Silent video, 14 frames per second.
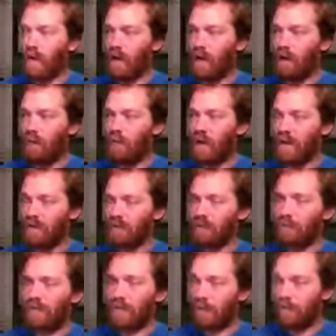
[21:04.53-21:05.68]
and it
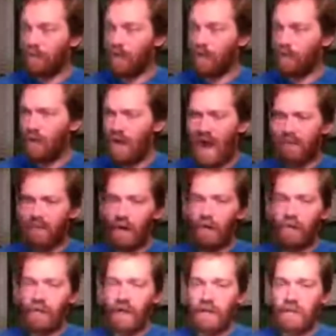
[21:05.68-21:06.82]
took me, I don't know, a half
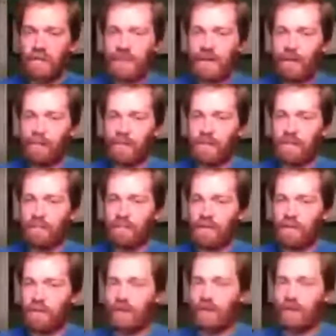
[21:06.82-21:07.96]
hour to kind of set up this
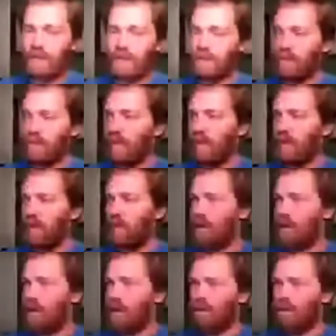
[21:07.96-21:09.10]
build agent.
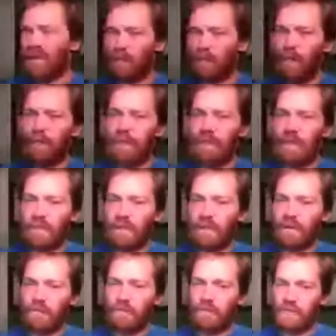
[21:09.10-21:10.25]
Like it probably takes
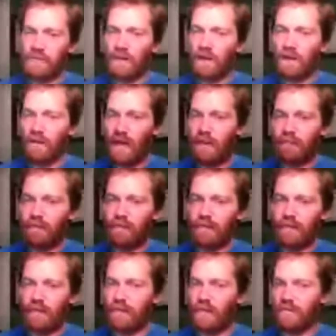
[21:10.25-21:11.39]
longer to install LabVIEW
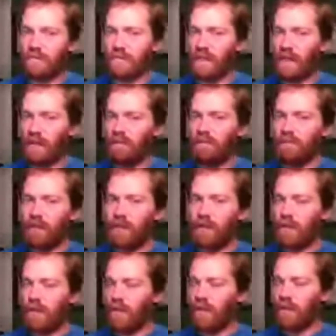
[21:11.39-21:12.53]
than it does to kind of
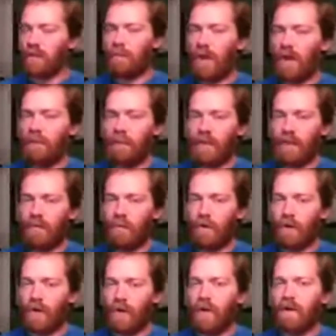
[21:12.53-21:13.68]
get the piping
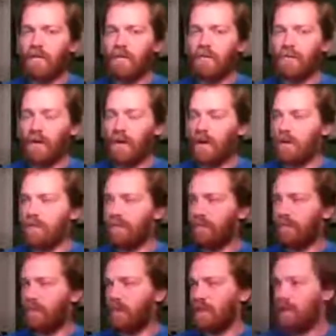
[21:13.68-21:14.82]
working of
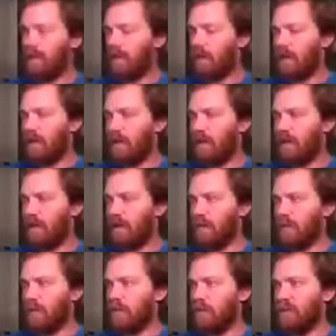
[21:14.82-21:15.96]
the
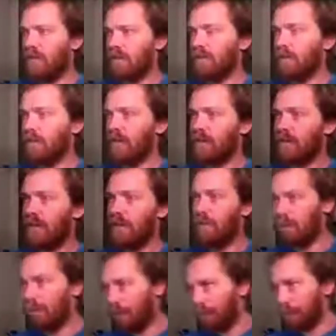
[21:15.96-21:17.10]
build
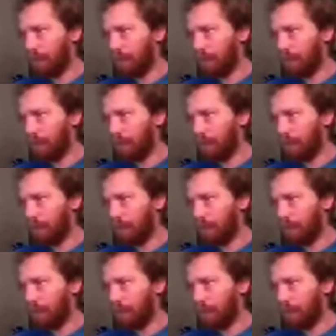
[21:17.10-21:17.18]
agent.